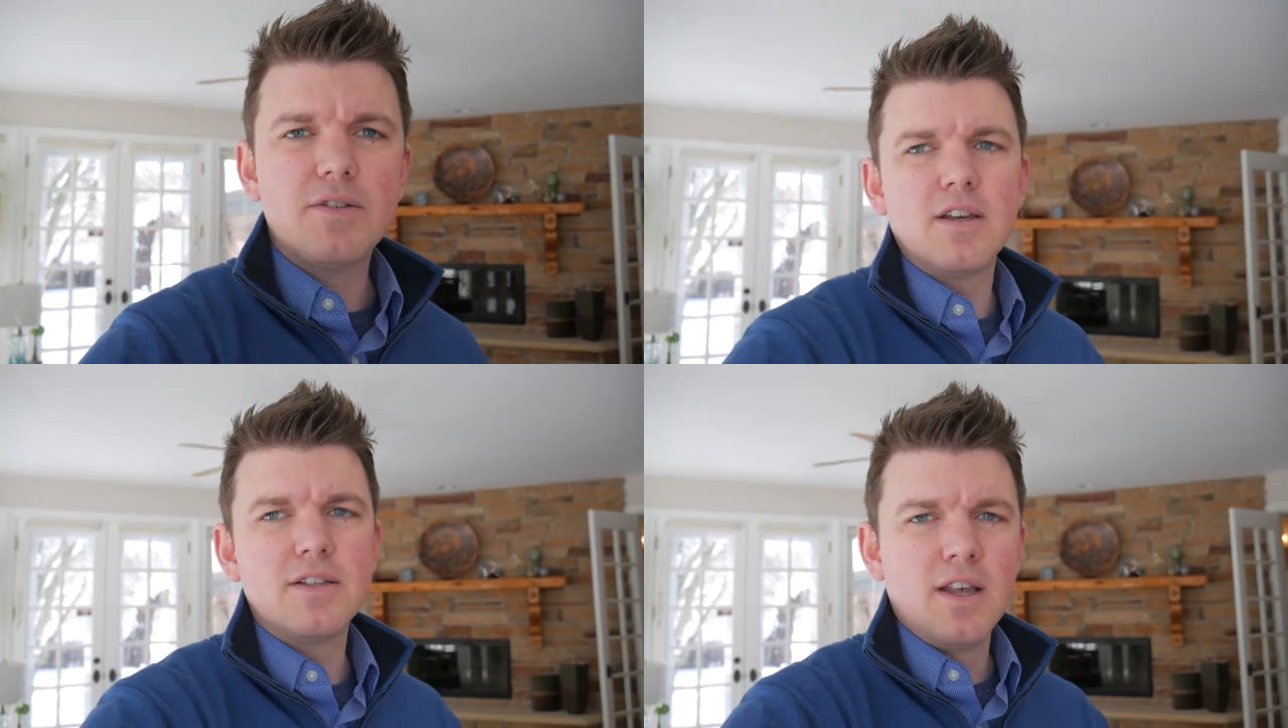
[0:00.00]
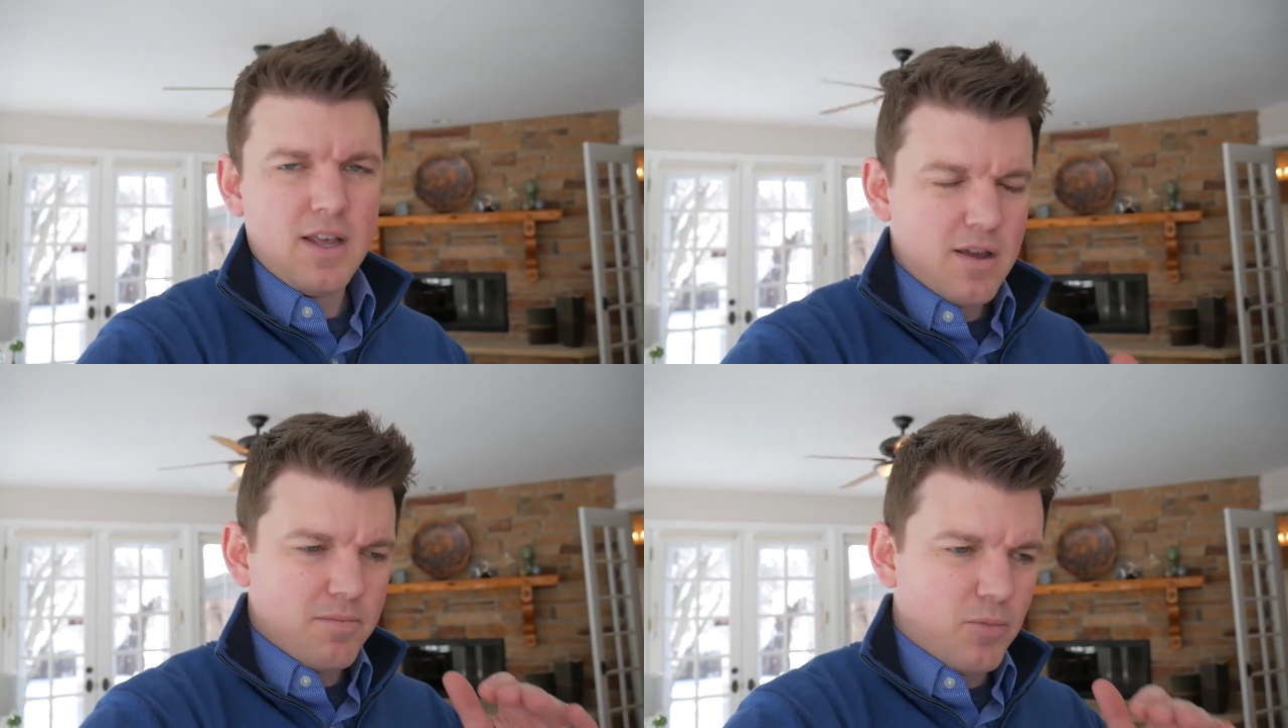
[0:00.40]
Because
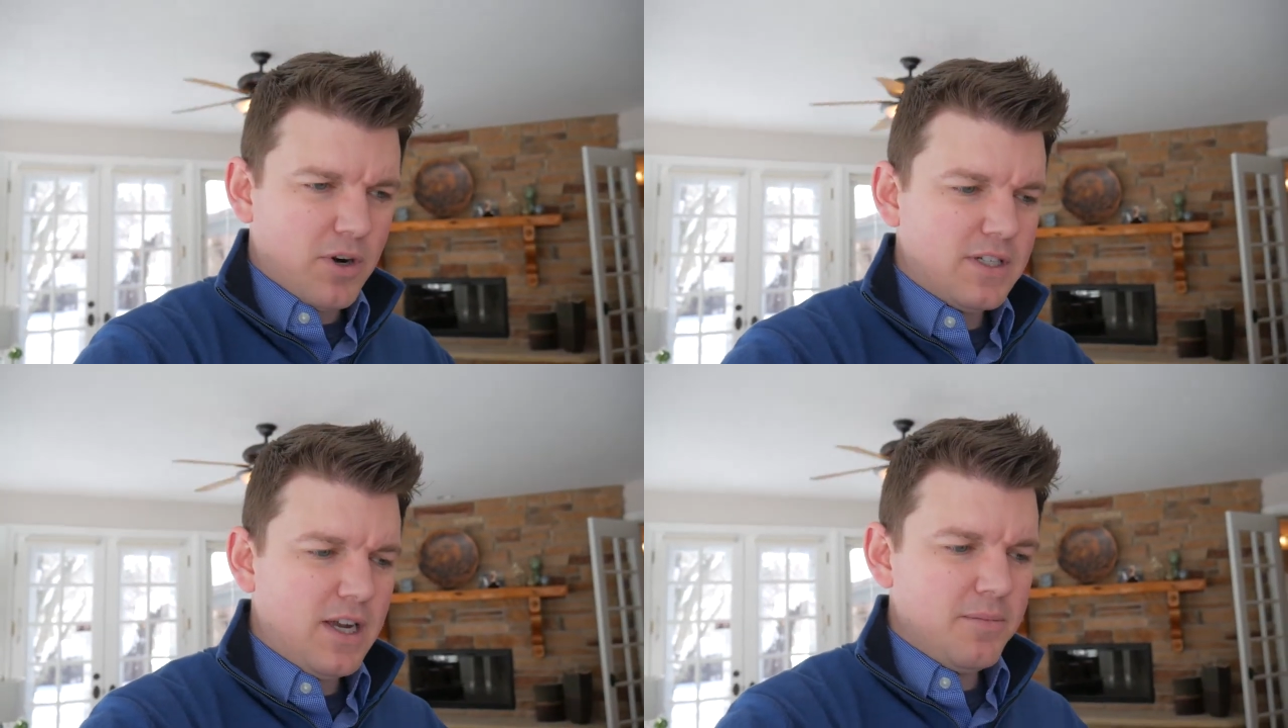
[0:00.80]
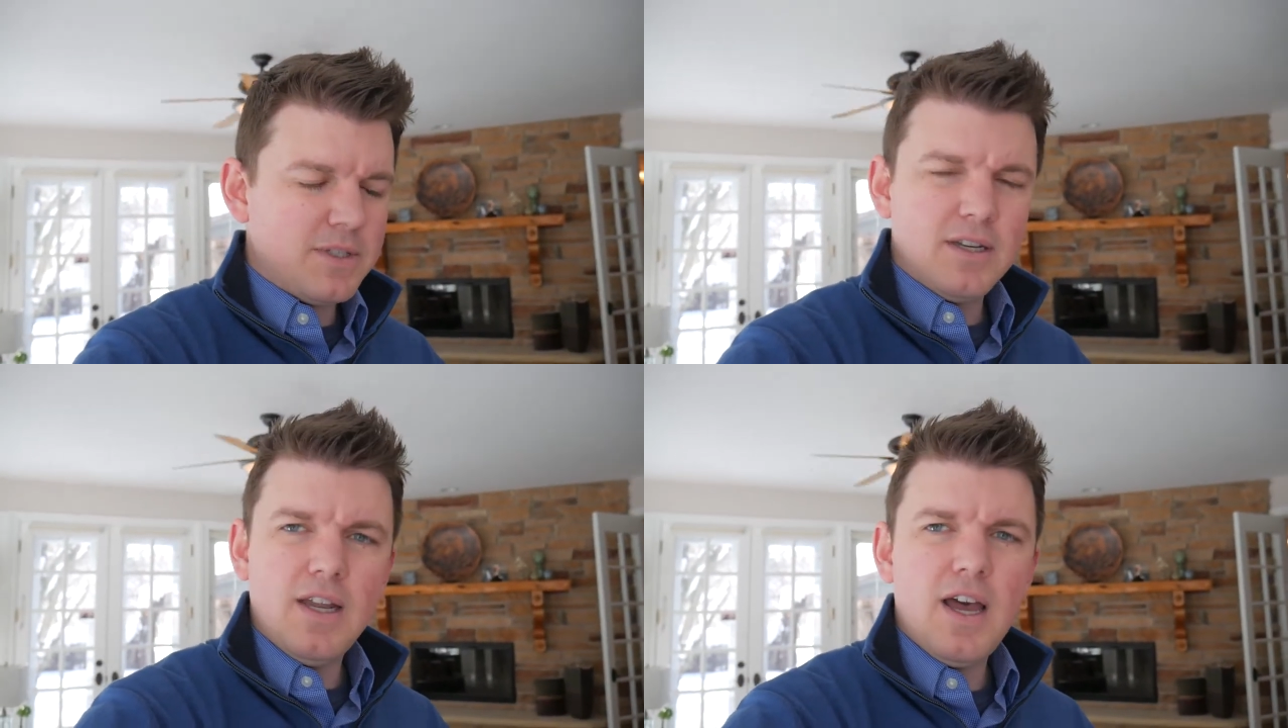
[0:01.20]
more times
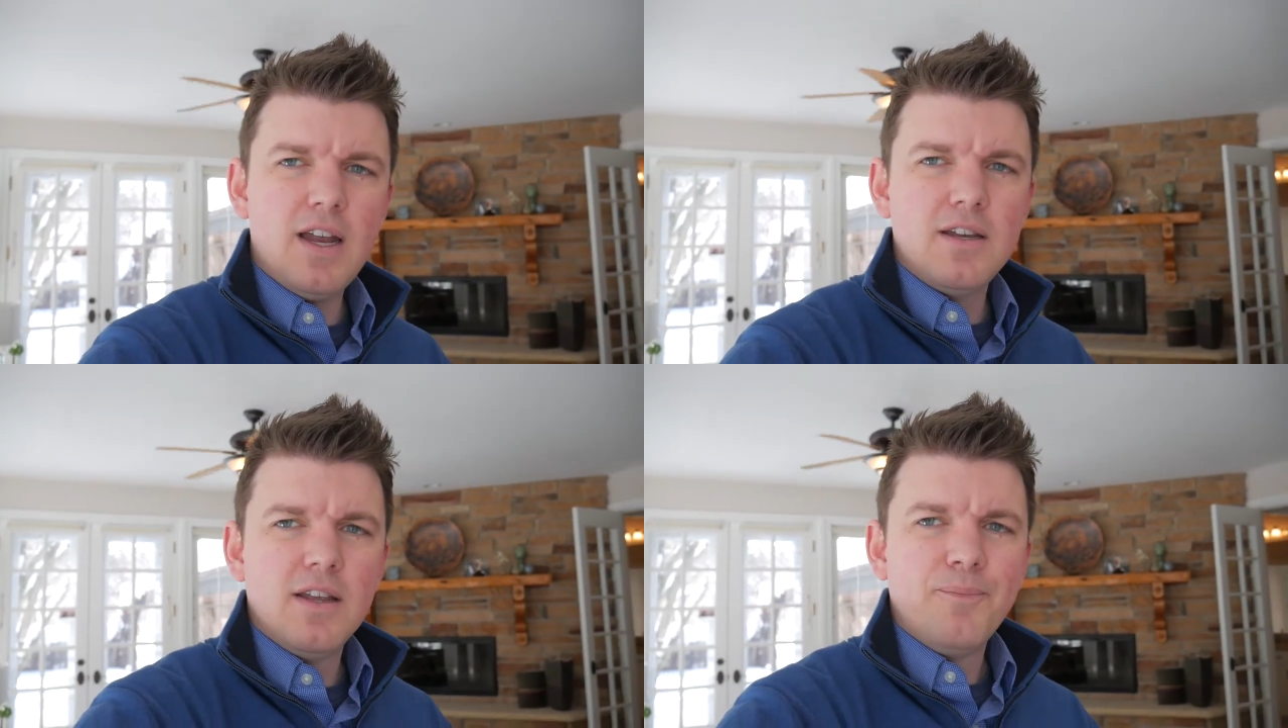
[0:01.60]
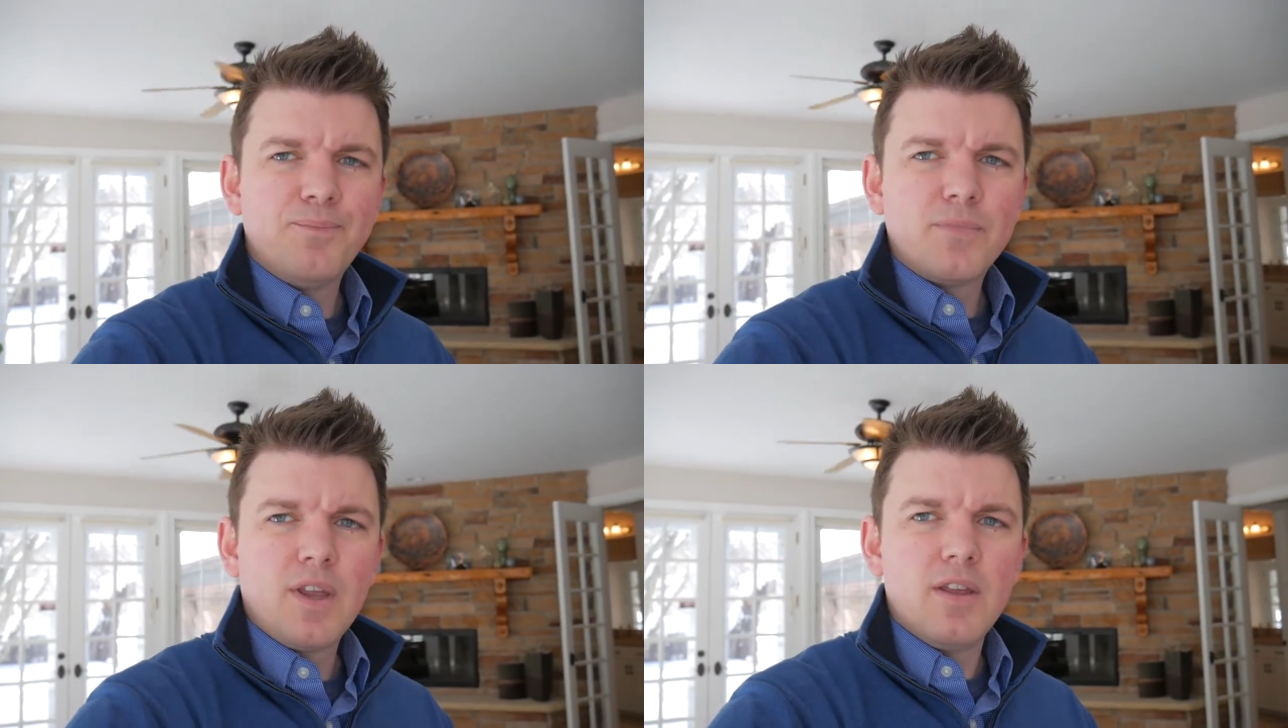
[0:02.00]
than not,
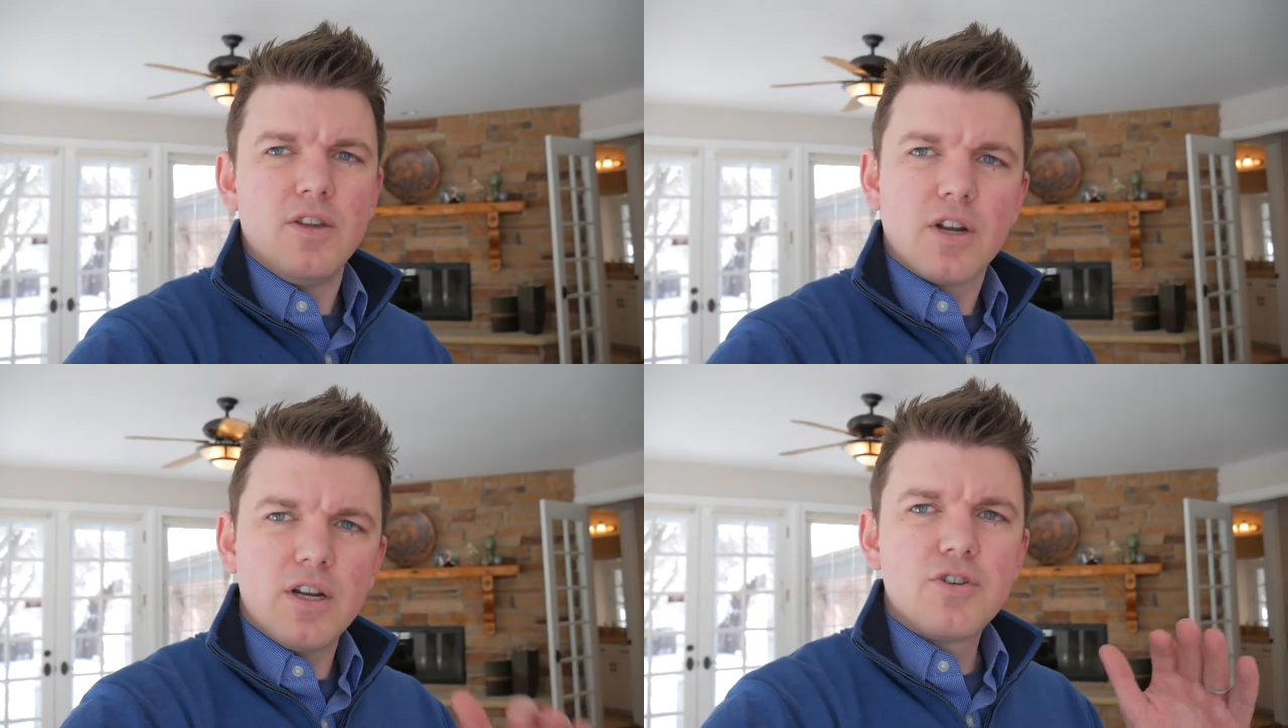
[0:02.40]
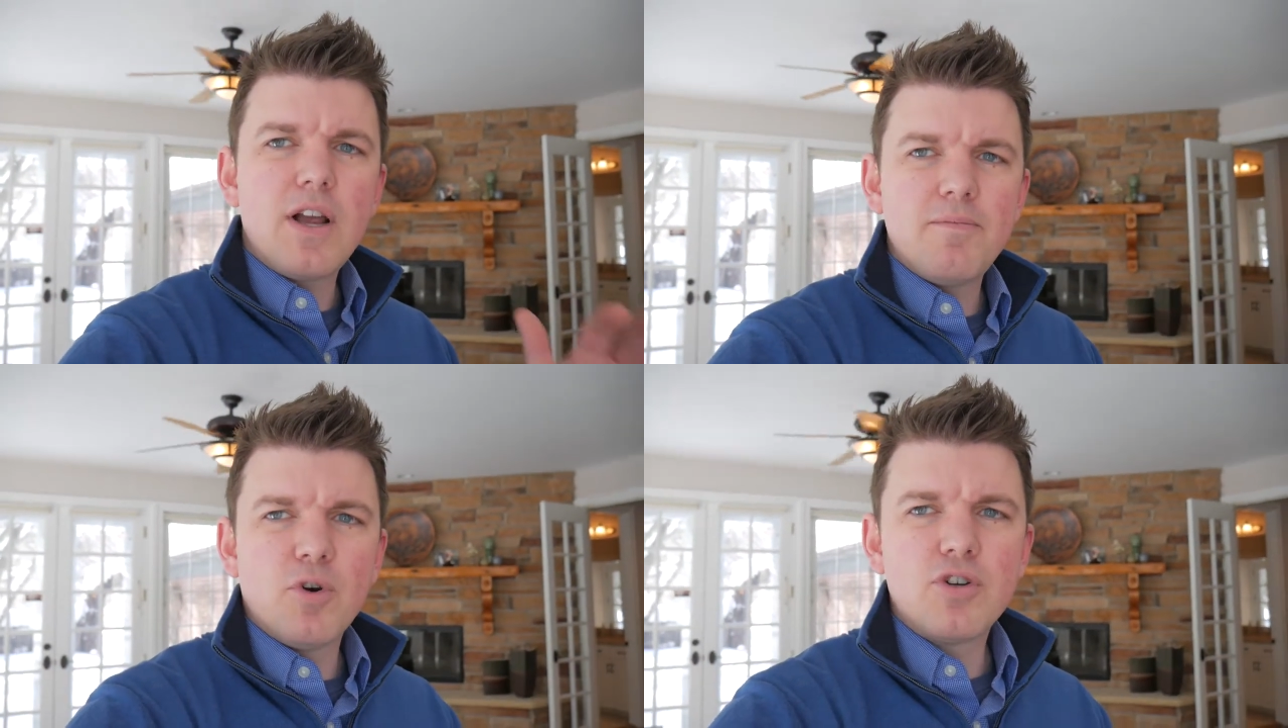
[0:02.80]
you're gonna
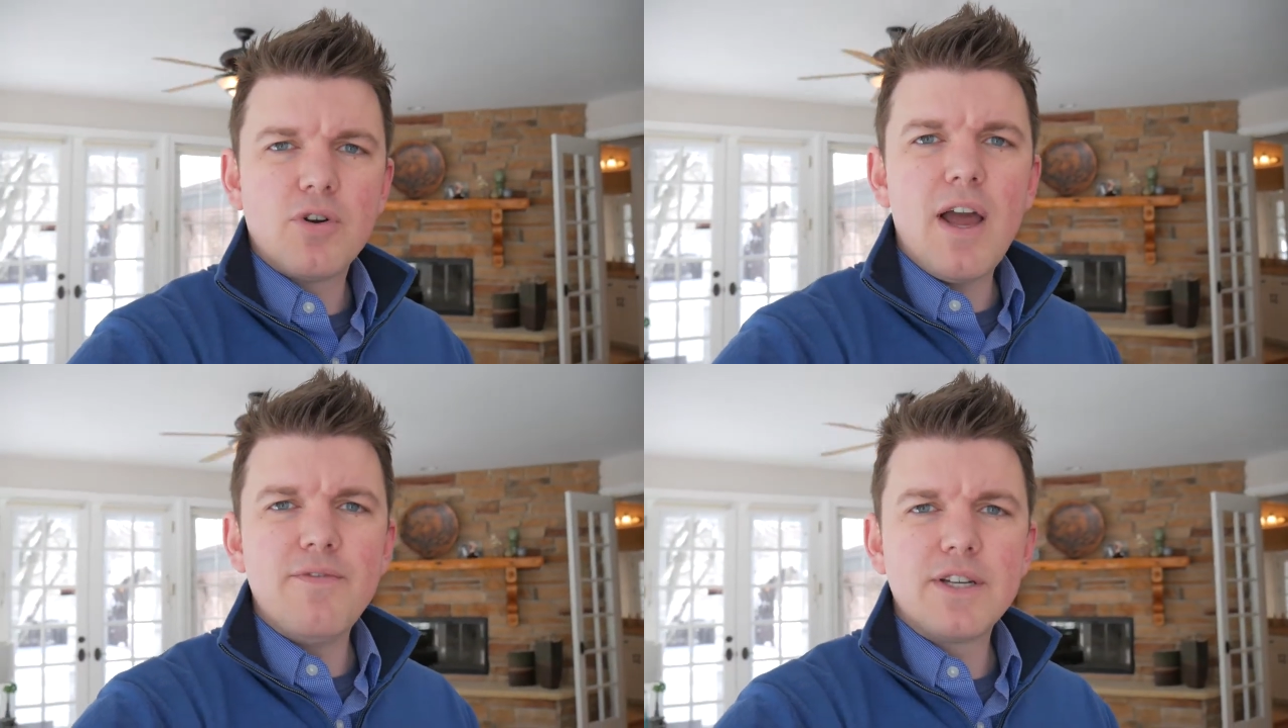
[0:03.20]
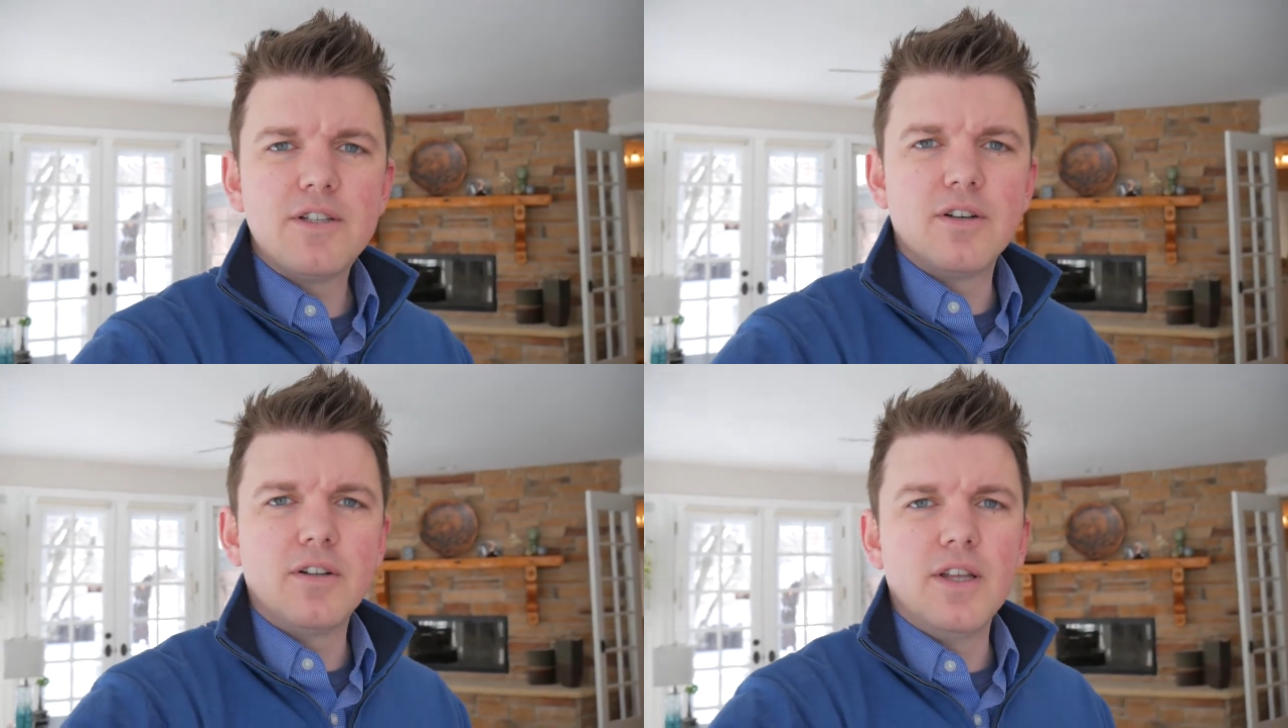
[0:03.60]
drive more traffic to your